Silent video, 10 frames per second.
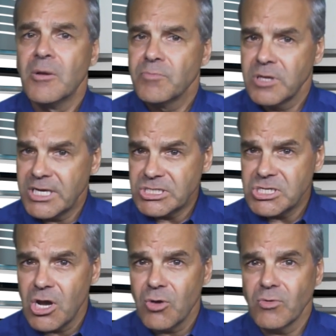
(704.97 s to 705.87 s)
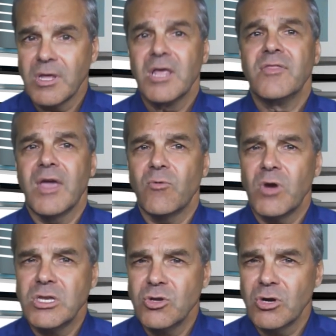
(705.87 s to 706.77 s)
Please note that
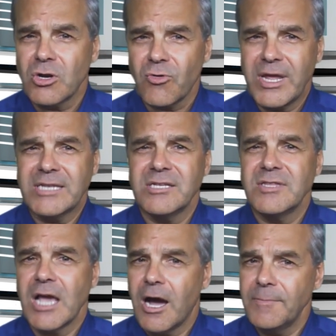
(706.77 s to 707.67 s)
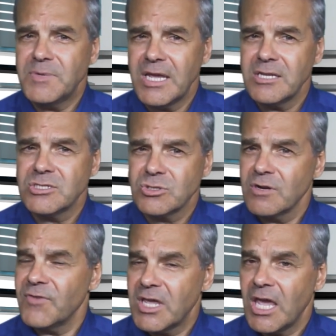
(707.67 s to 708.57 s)
when you are granted the updated
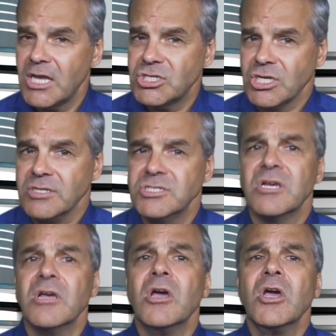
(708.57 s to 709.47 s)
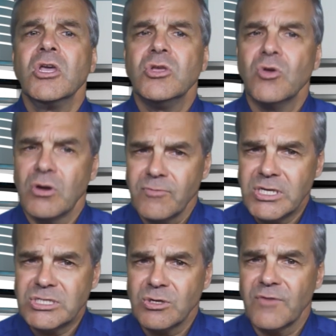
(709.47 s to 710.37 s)
certifications, your
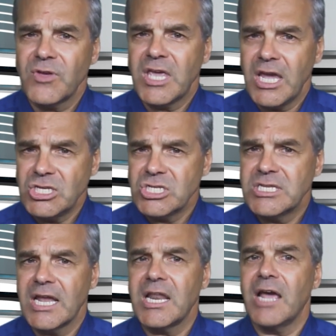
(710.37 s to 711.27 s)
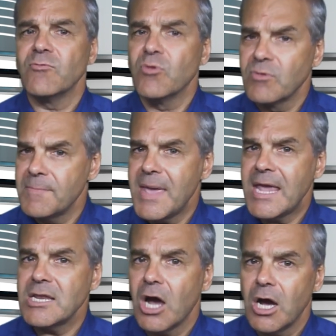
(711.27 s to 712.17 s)
recertification deadline will remain